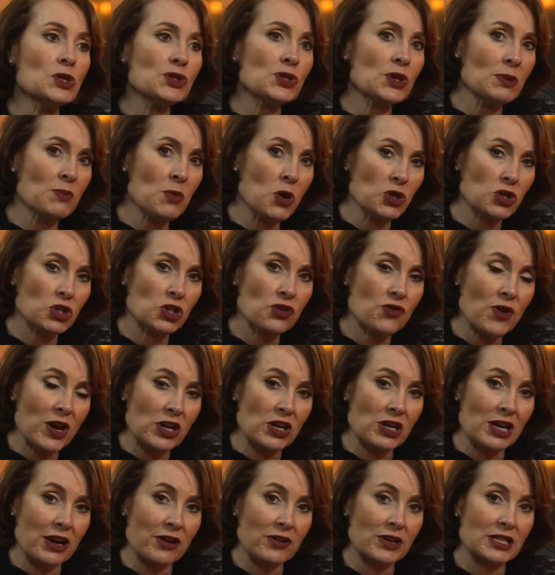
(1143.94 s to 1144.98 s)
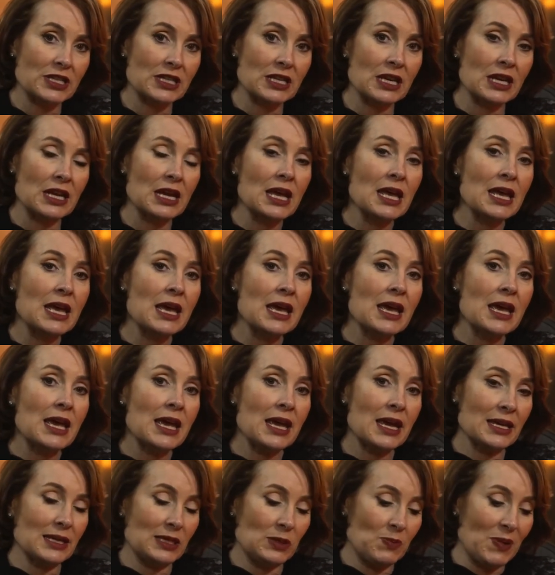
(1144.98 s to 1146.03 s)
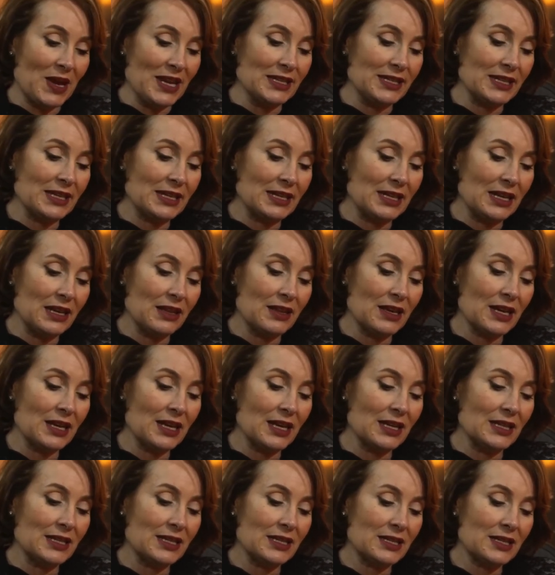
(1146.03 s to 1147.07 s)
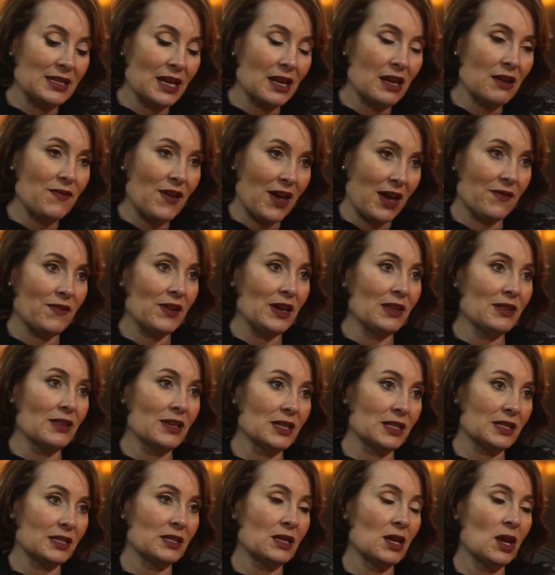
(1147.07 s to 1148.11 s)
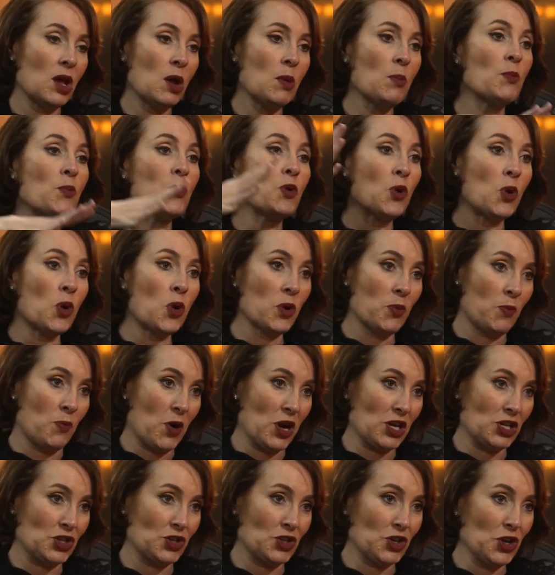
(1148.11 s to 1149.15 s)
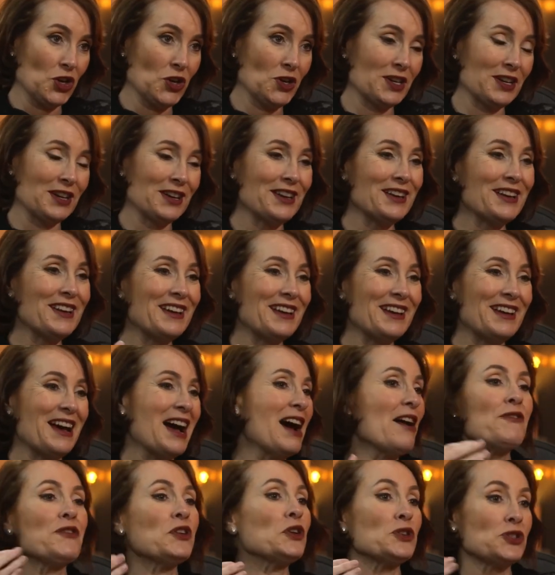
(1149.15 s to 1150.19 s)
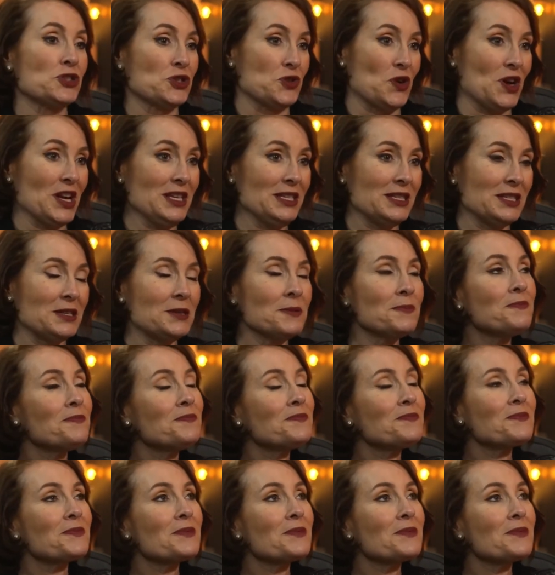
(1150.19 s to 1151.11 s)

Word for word: So emotion granularity is basically that instead of having this broad brushstroke, I feel stressed,